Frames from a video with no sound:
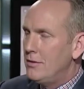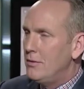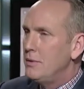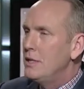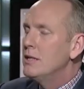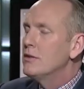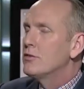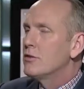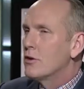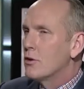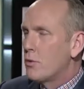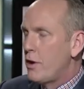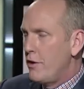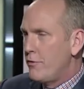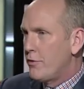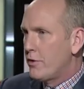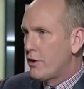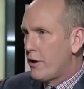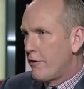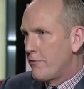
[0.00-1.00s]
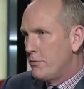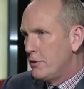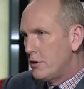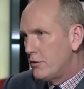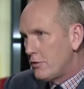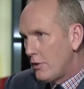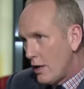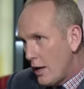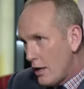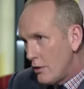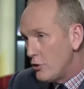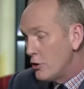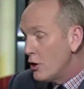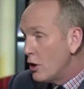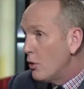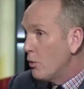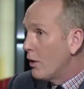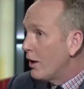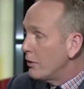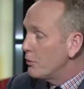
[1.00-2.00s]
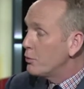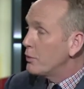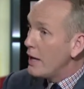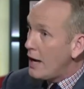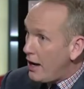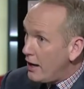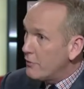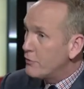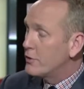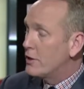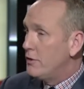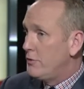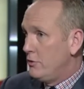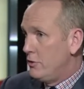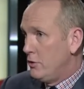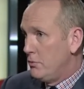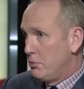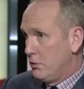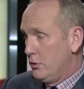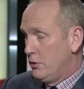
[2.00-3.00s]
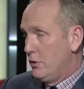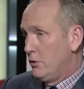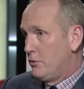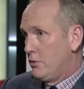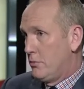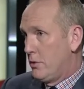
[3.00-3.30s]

I mean, is there a way for the government to say, you know what, we have given you boatloads of